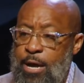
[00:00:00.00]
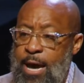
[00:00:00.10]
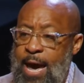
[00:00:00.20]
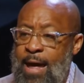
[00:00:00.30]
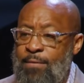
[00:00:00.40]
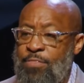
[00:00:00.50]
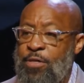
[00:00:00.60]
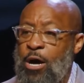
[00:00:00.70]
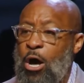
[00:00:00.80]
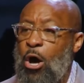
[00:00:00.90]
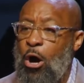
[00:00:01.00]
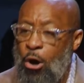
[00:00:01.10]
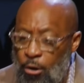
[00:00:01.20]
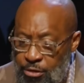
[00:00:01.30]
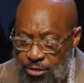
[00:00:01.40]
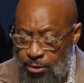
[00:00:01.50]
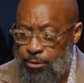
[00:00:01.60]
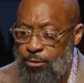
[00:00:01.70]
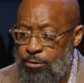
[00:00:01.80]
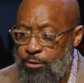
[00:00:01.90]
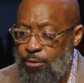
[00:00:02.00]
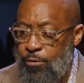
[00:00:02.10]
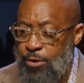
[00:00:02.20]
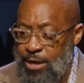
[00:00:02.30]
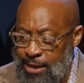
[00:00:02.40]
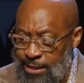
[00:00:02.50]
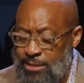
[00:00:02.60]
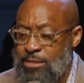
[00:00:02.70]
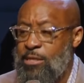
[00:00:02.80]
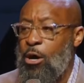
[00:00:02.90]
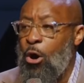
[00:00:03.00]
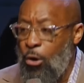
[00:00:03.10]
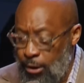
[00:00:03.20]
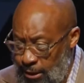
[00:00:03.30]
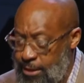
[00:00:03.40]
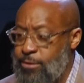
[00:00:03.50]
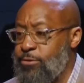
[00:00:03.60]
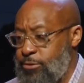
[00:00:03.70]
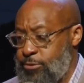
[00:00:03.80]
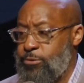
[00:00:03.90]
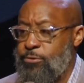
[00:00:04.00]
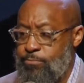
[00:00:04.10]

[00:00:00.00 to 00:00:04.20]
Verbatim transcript: and the author is the audience.